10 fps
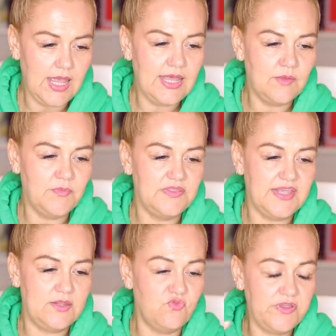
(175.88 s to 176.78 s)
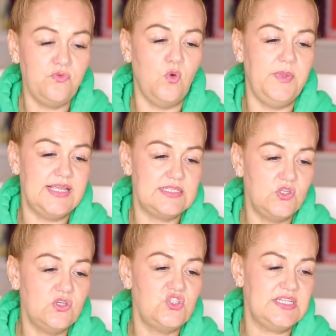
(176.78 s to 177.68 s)
Um, they
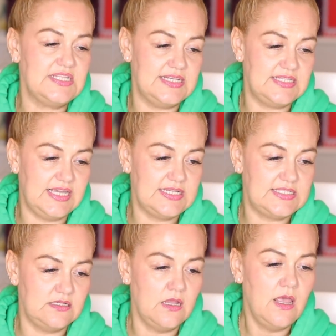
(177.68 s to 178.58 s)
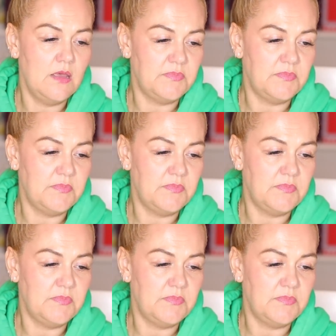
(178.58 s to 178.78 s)
reformulated Good Genes lactic acid